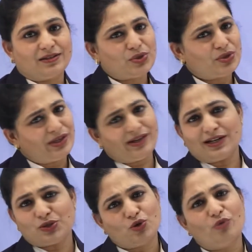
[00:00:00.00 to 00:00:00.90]
So there are
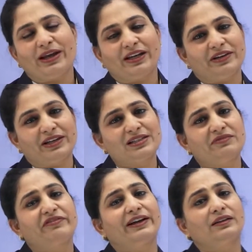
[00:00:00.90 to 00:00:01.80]
so many ways. In
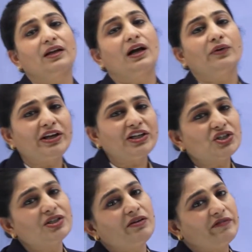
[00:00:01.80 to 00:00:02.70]
fact, the
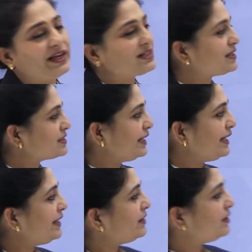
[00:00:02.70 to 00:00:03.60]
conventional ways is
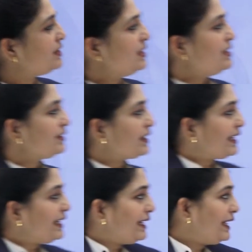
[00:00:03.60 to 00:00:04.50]
earlier the
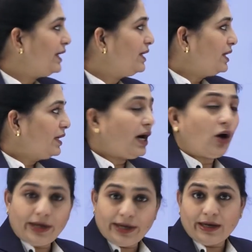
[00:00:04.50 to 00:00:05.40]
gilli
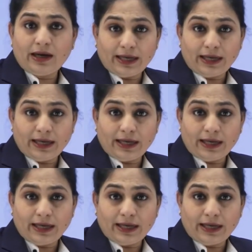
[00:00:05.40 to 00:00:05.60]
or danda.